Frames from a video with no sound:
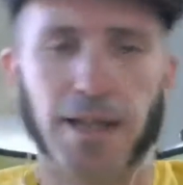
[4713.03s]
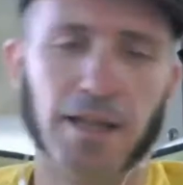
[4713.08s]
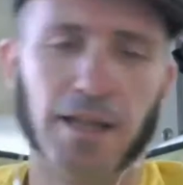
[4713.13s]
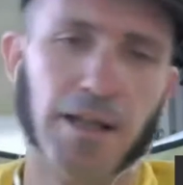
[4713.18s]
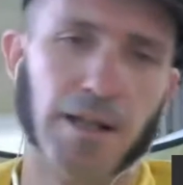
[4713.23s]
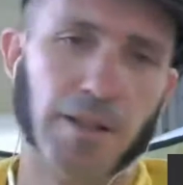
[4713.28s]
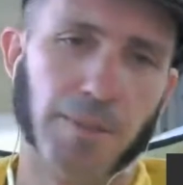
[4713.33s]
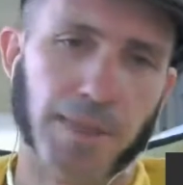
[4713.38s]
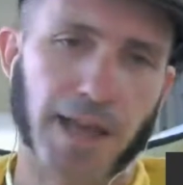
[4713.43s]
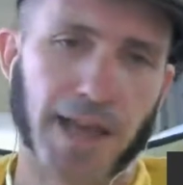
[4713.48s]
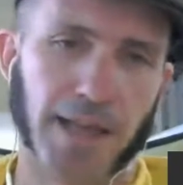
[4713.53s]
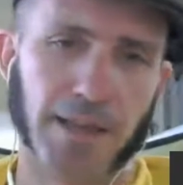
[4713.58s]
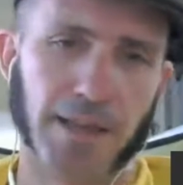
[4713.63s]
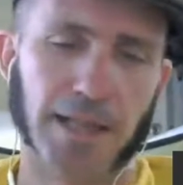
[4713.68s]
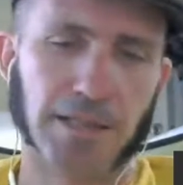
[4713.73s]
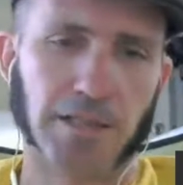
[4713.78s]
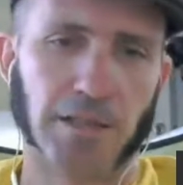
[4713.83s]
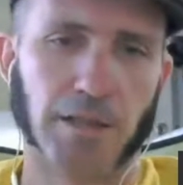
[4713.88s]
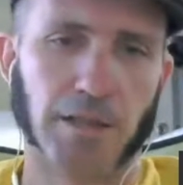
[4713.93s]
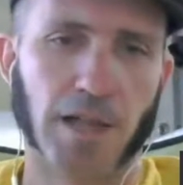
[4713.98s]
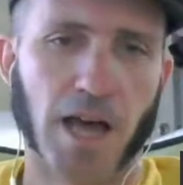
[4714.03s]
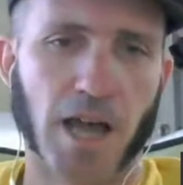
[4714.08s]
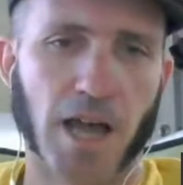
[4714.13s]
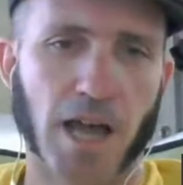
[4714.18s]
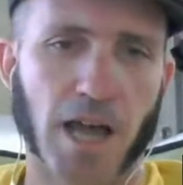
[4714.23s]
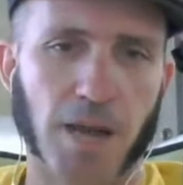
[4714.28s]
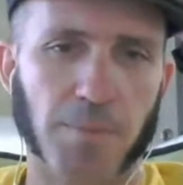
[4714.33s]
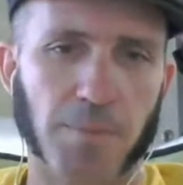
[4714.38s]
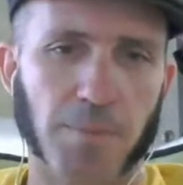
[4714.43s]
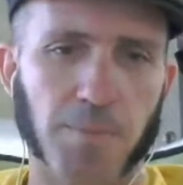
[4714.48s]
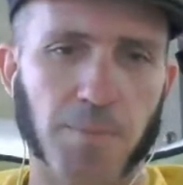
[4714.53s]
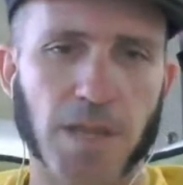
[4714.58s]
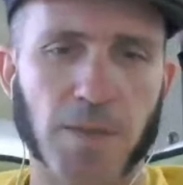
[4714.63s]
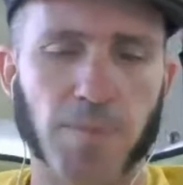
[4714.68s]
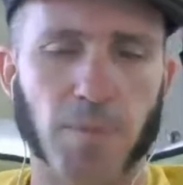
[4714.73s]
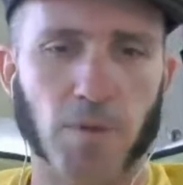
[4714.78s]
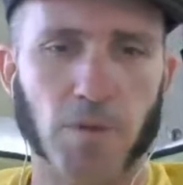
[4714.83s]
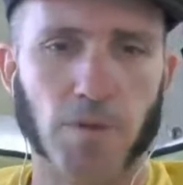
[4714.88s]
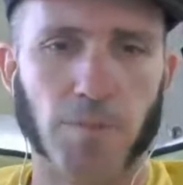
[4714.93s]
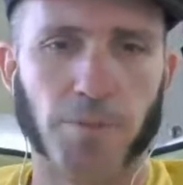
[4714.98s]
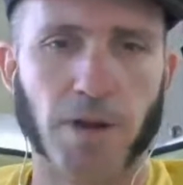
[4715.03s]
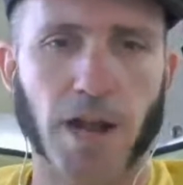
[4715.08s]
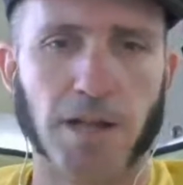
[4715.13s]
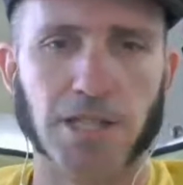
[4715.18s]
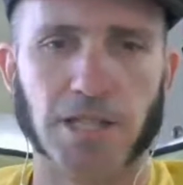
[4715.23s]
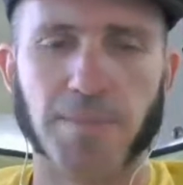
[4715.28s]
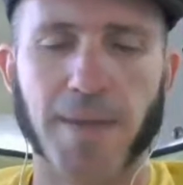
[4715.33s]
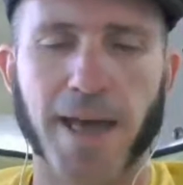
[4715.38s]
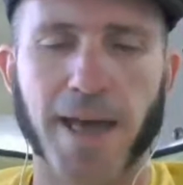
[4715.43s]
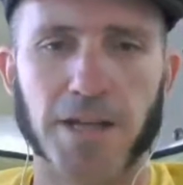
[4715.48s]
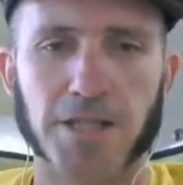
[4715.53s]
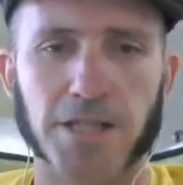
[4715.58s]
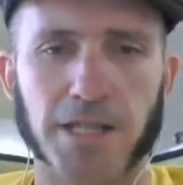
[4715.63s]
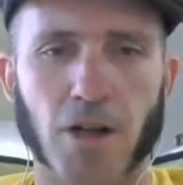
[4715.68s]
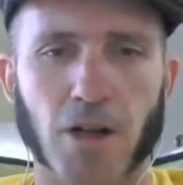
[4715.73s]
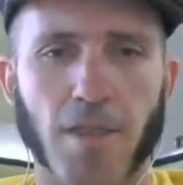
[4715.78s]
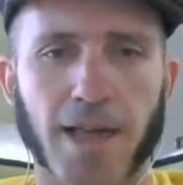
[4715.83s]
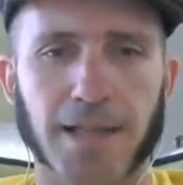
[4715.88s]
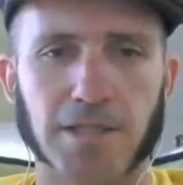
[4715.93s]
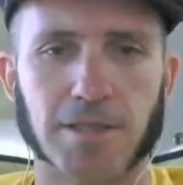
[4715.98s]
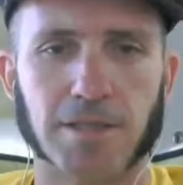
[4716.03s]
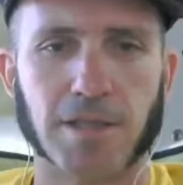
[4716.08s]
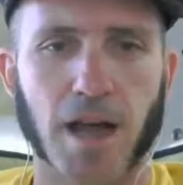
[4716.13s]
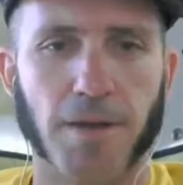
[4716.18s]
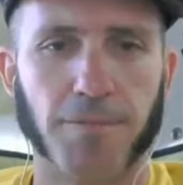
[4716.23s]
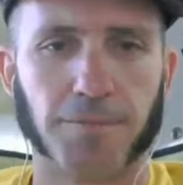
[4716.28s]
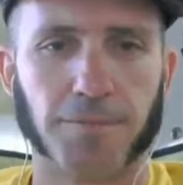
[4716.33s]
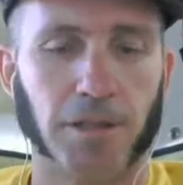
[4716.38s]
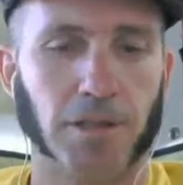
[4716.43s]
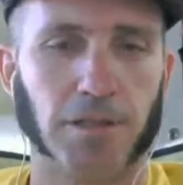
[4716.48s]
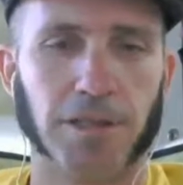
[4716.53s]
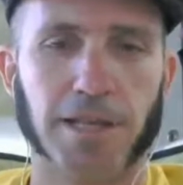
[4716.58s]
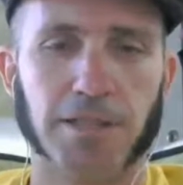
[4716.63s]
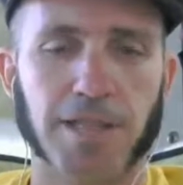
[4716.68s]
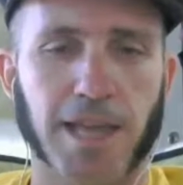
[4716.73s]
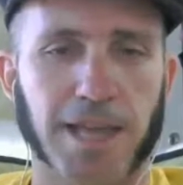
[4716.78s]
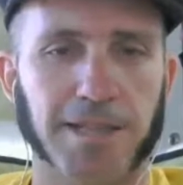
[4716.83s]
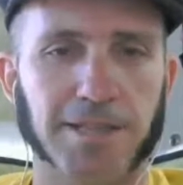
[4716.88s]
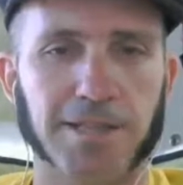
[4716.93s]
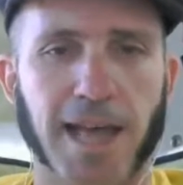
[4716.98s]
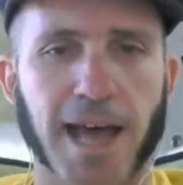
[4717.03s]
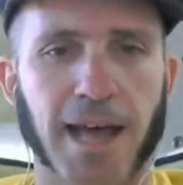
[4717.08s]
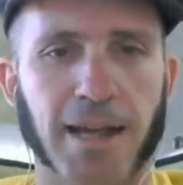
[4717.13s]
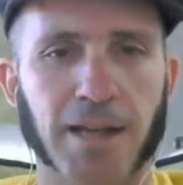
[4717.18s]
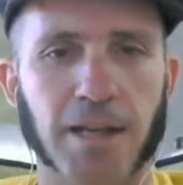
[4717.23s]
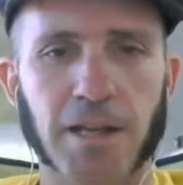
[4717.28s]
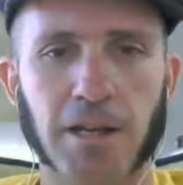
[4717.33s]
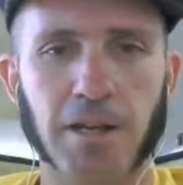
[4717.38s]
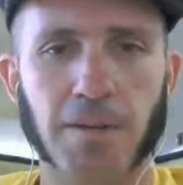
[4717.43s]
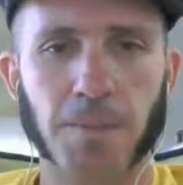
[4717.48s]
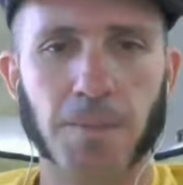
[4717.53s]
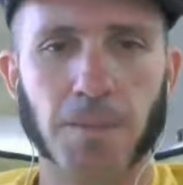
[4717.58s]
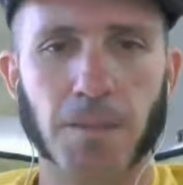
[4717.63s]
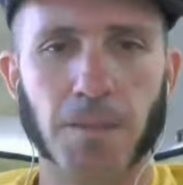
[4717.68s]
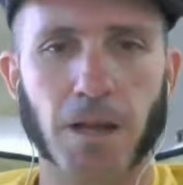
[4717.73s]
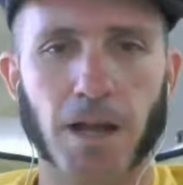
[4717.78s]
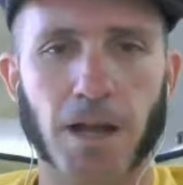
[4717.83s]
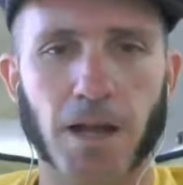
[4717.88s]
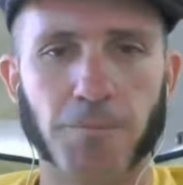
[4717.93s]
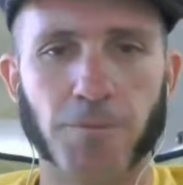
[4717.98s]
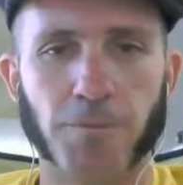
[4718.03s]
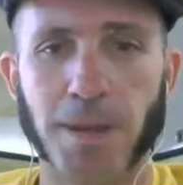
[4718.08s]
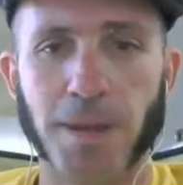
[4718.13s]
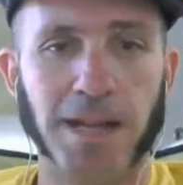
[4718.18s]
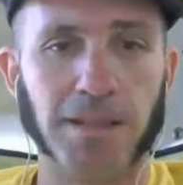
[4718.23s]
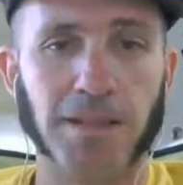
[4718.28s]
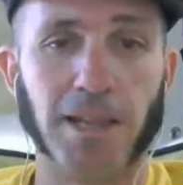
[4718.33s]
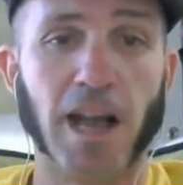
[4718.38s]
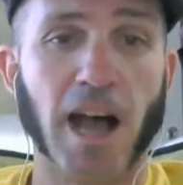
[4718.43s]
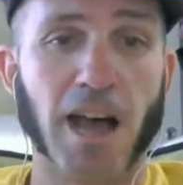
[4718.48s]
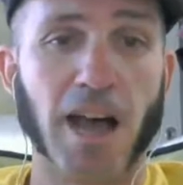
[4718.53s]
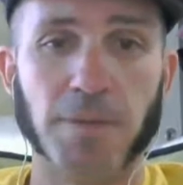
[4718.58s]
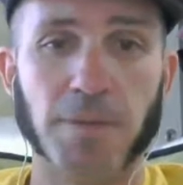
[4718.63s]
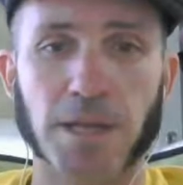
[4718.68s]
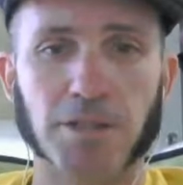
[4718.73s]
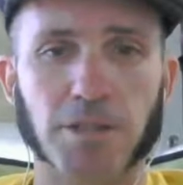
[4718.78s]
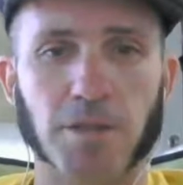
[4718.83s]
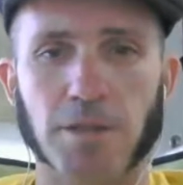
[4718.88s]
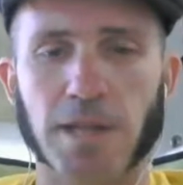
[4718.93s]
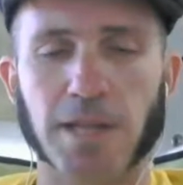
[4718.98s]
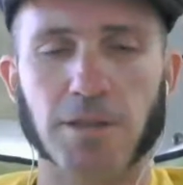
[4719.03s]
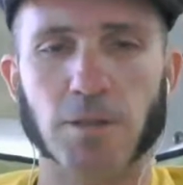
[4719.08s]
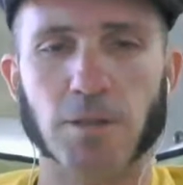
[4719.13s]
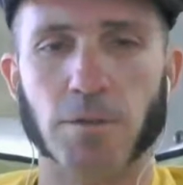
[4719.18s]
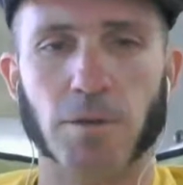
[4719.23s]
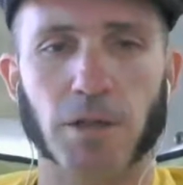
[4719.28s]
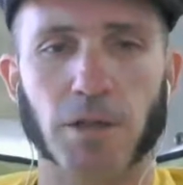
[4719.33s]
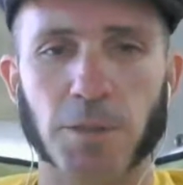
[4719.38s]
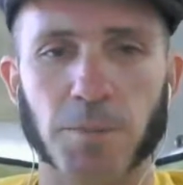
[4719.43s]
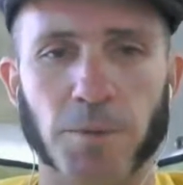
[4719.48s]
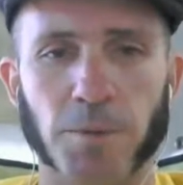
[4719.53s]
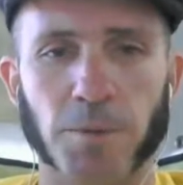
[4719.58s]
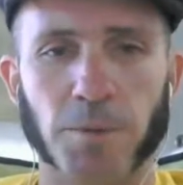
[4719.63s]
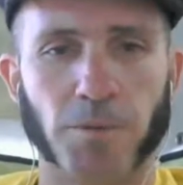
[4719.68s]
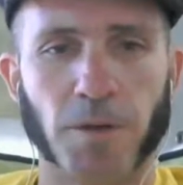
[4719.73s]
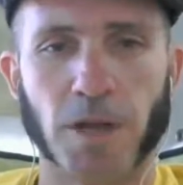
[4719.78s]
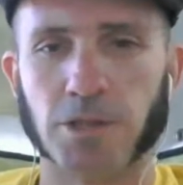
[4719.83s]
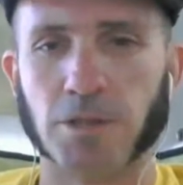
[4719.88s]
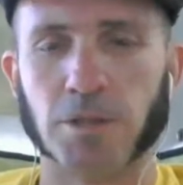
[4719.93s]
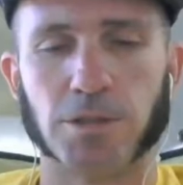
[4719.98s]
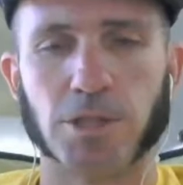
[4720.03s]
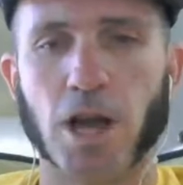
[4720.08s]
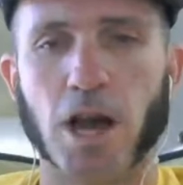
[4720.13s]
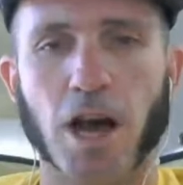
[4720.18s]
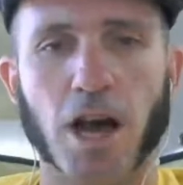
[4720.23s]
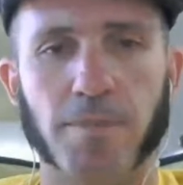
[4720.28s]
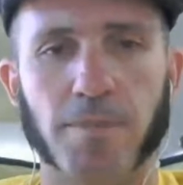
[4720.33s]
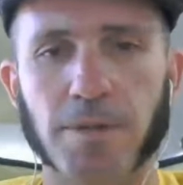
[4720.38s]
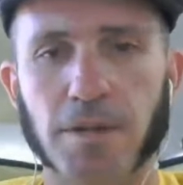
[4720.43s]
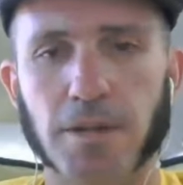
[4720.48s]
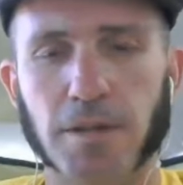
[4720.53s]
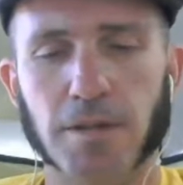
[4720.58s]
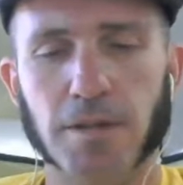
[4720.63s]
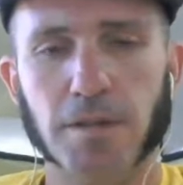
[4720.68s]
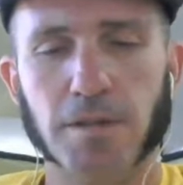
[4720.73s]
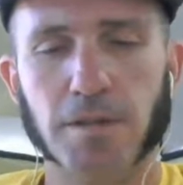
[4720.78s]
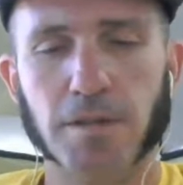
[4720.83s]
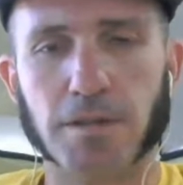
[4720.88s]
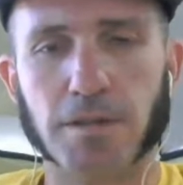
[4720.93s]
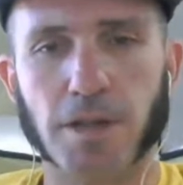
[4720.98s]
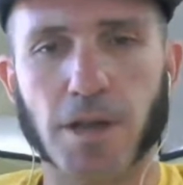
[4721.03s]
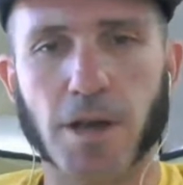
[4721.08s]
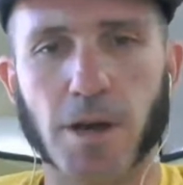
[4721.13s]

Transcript: that's a lot of people project managing all that stuff. Clearly it takes that. From anything I've been to, they do a really professional job. So,